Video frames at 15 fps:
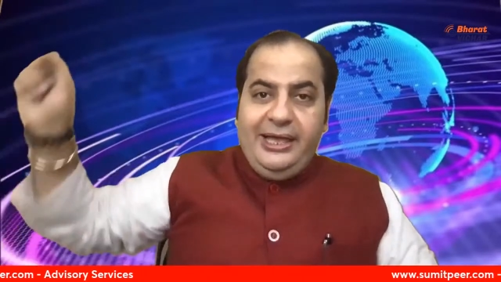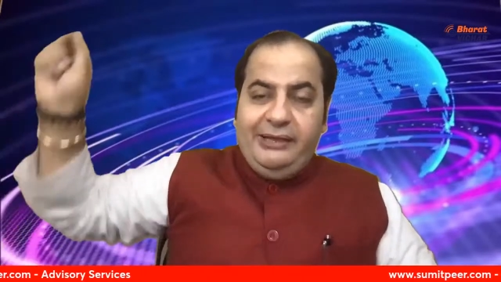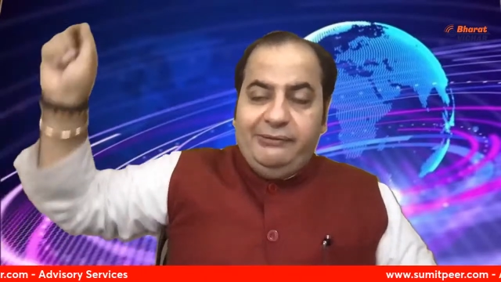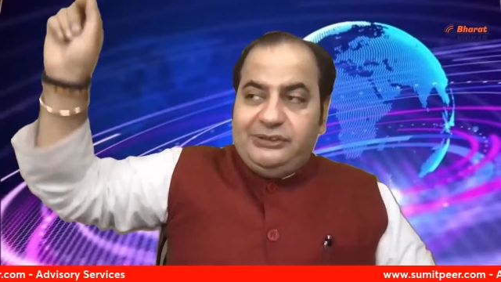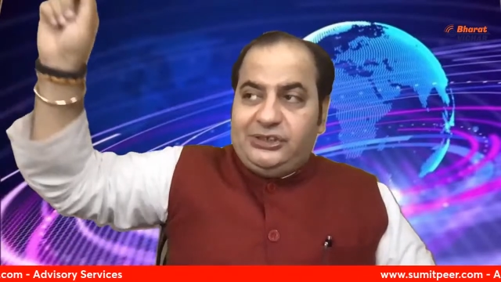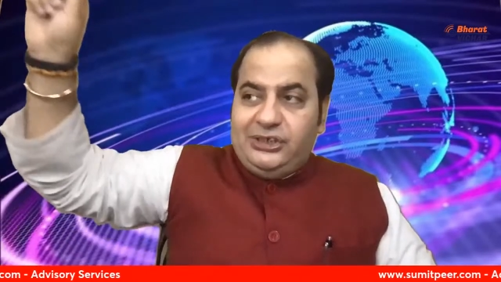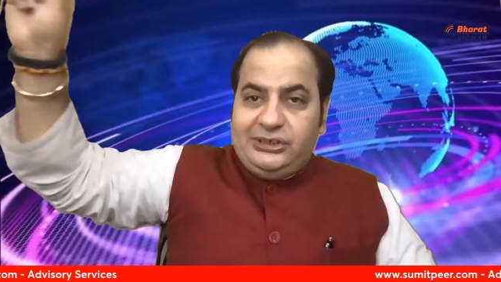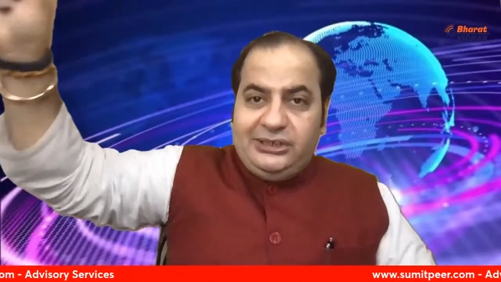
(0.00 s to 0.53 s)
He
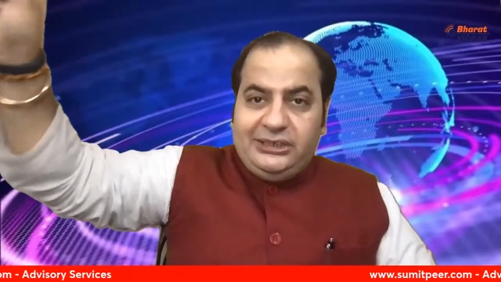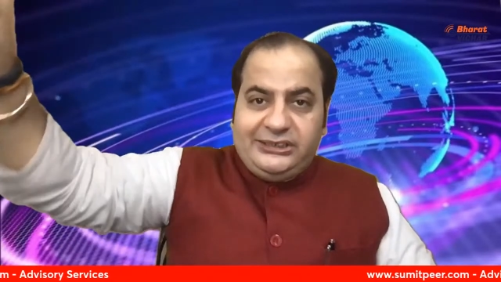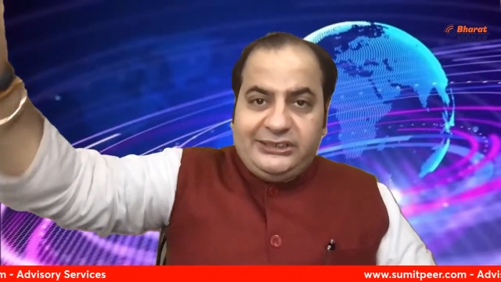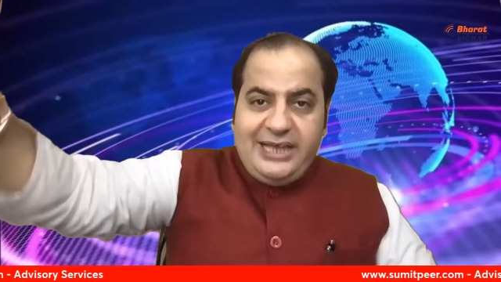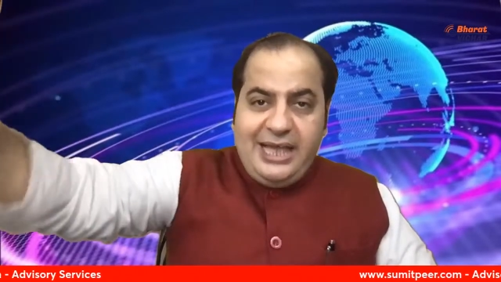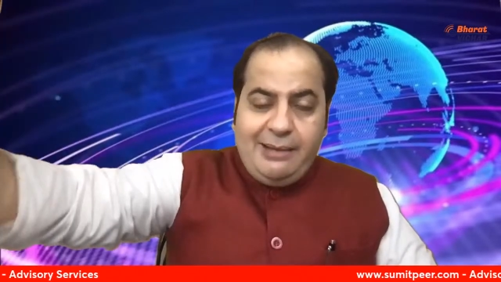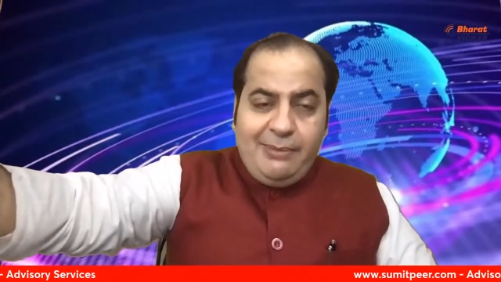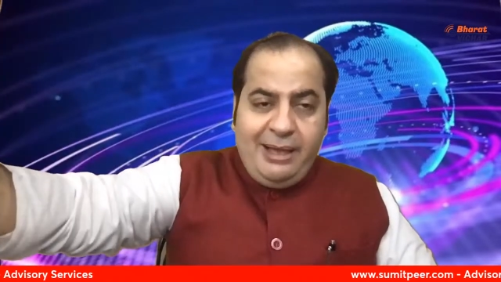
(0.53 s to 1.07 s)
visited the
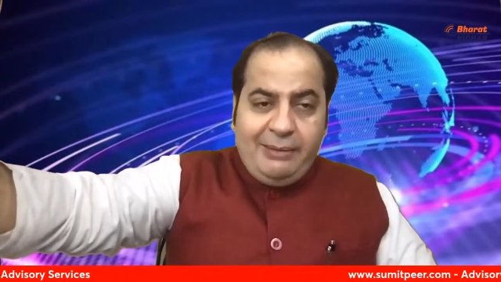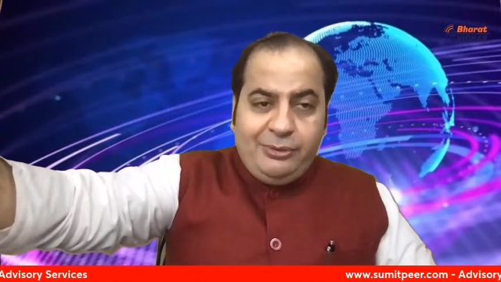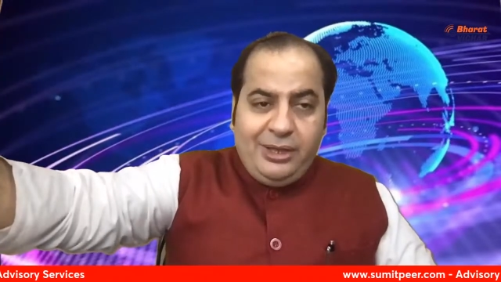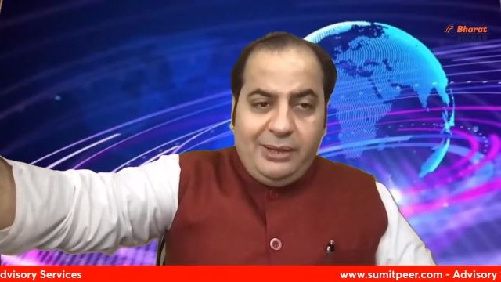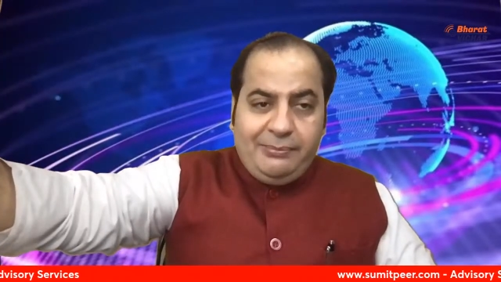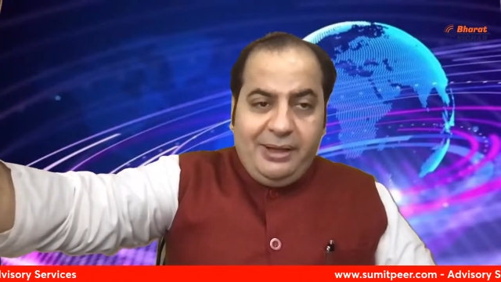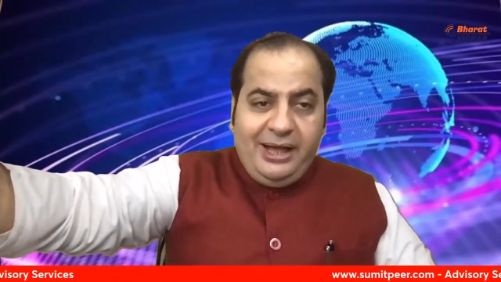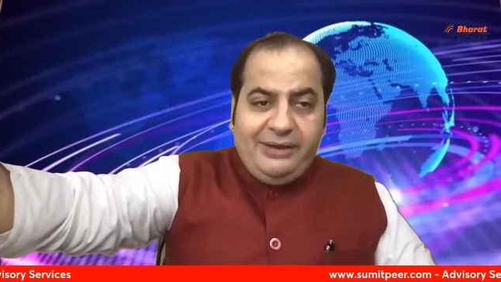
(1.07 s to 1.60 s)
same
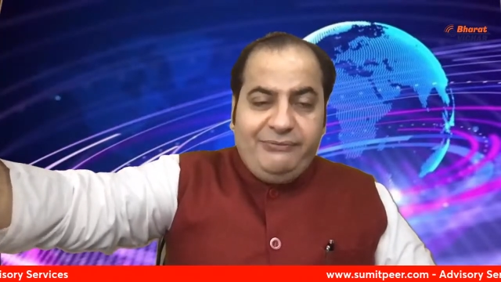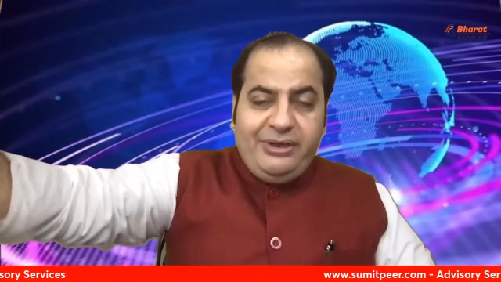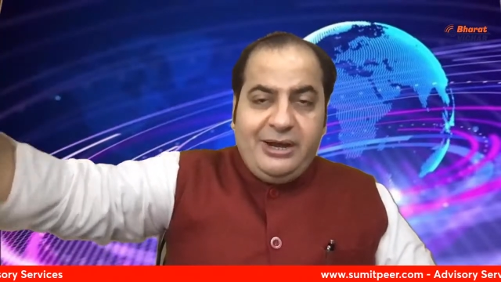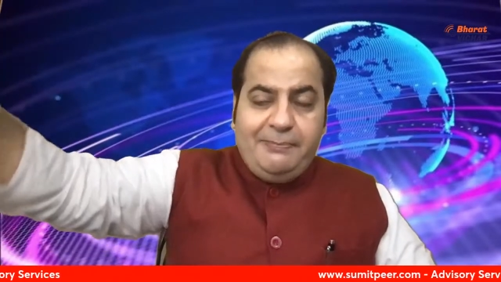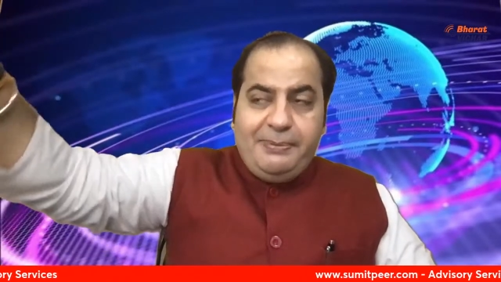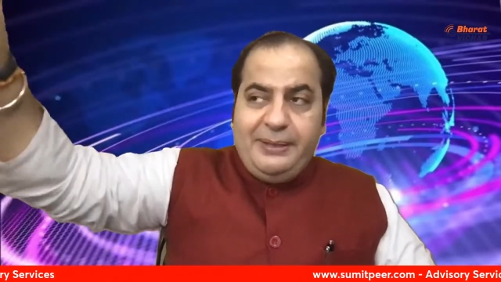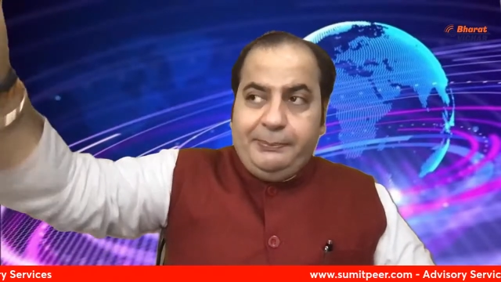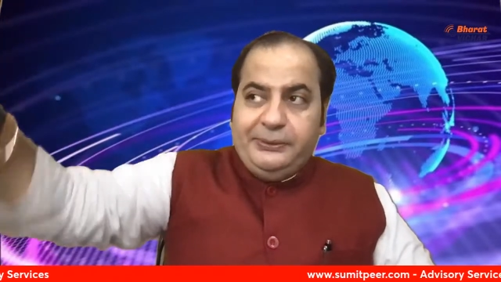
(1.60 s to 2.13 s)
Ahmedabad
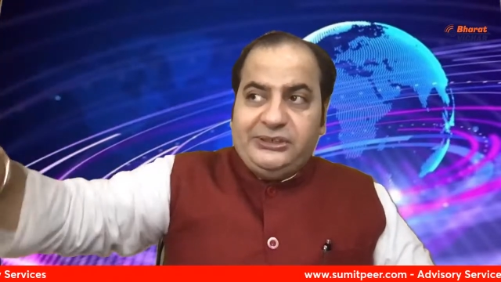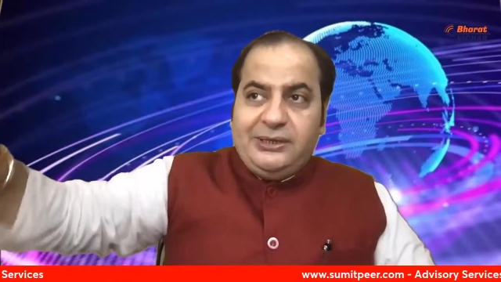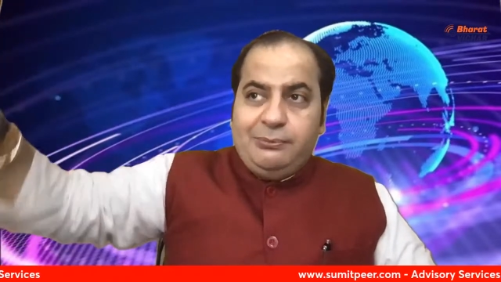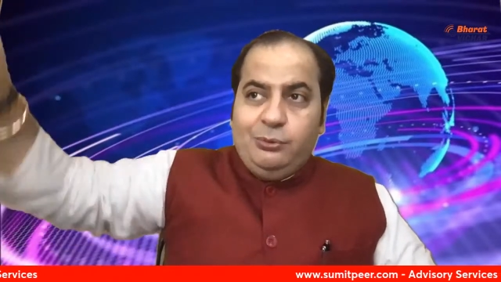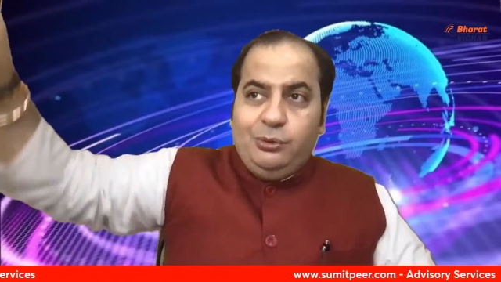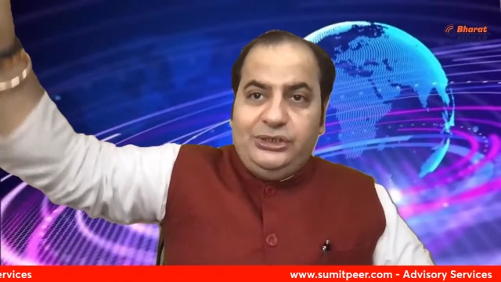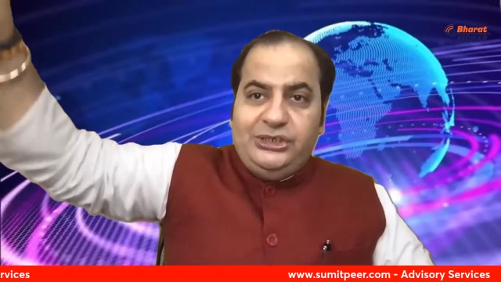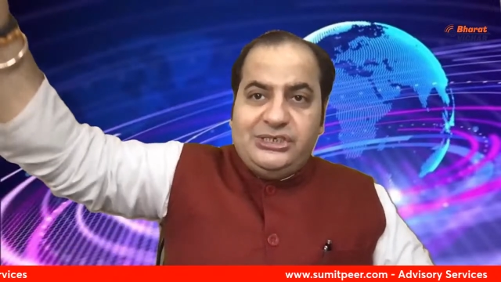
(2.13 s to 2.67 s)
wherein people said
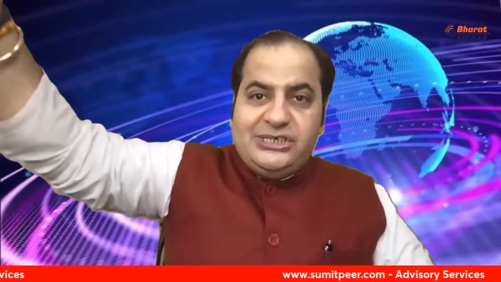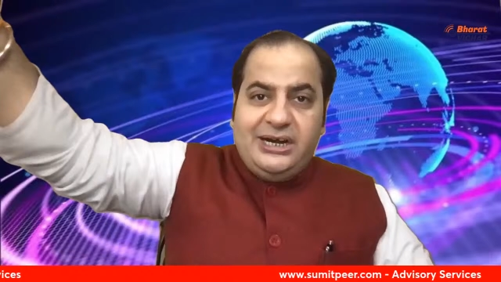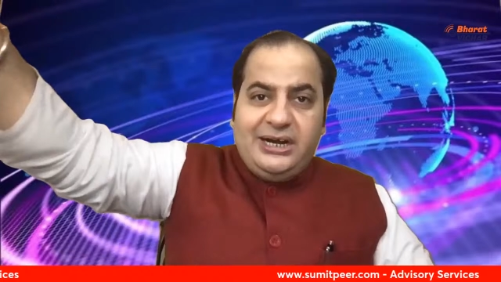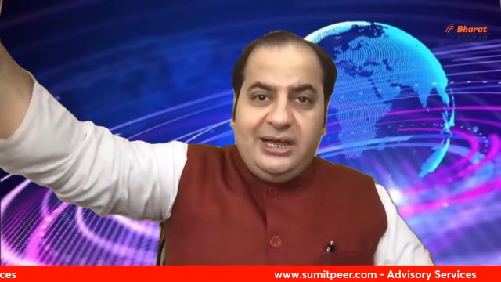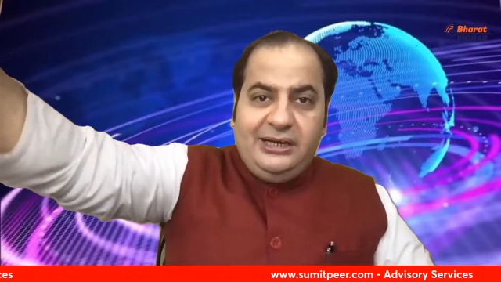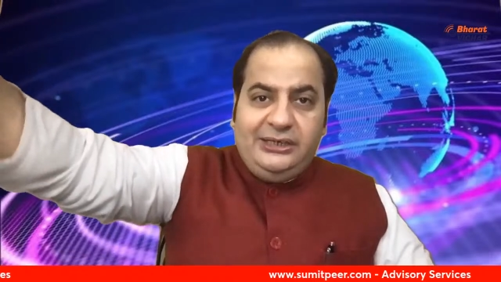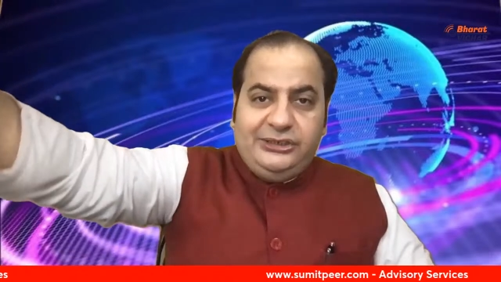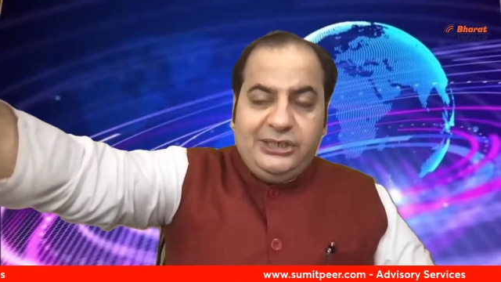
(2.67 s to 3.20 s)
Modi ji had
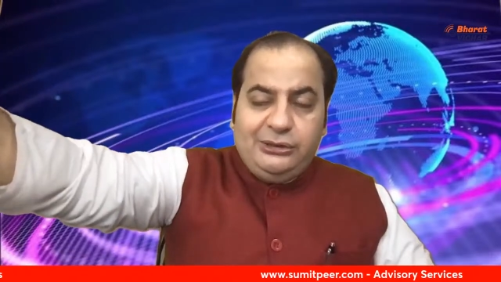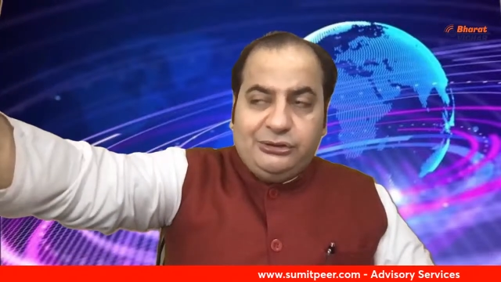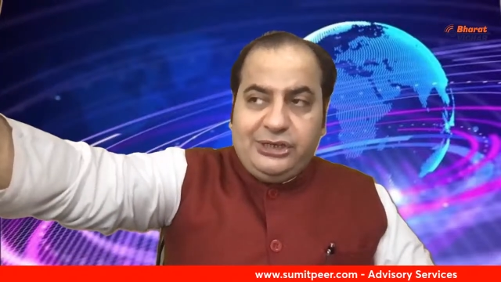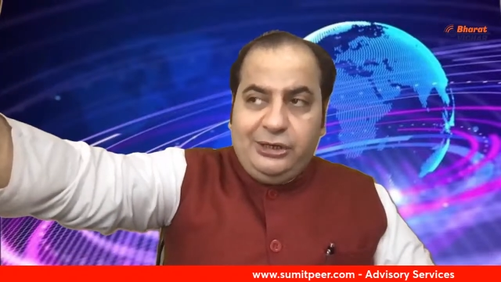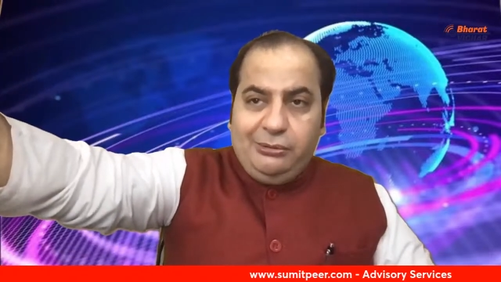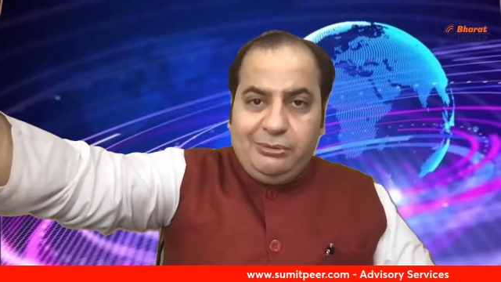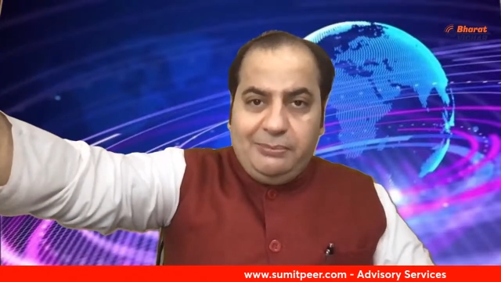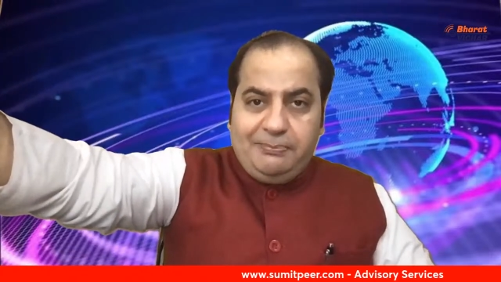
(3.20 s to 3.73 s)
done a
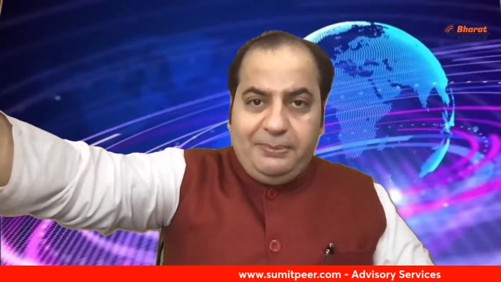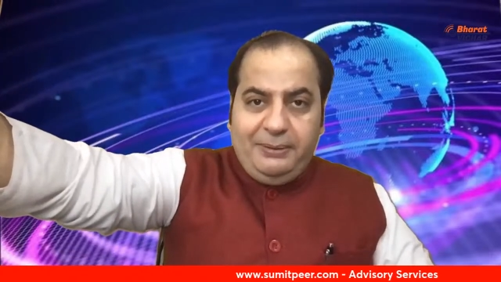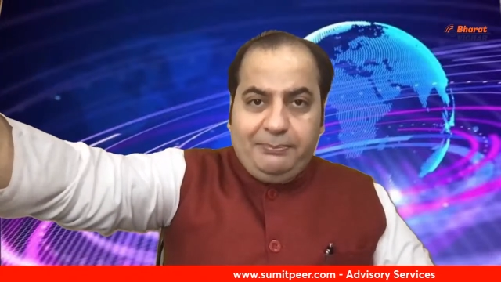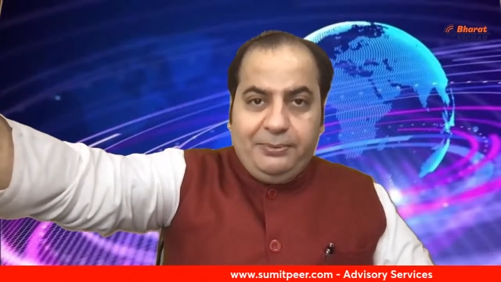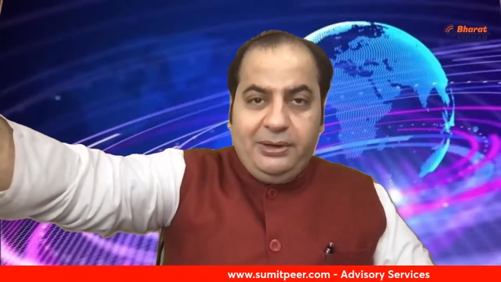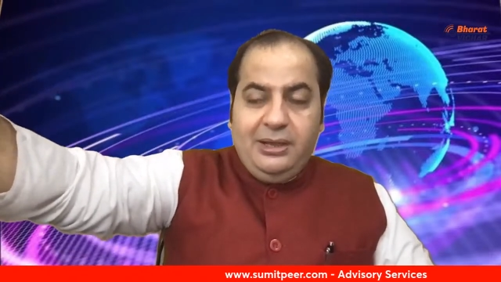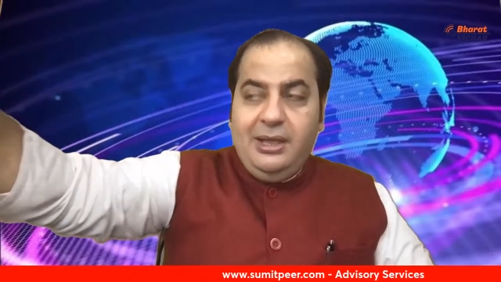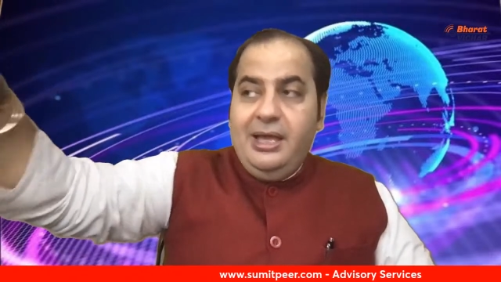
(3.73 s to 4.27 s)
genocide of the
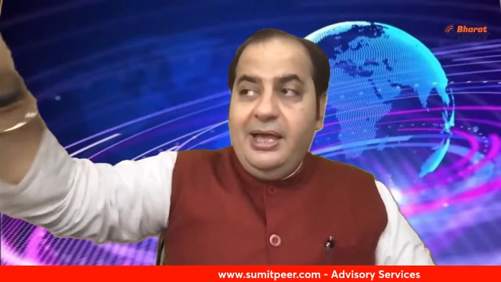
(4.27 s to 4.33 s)
people.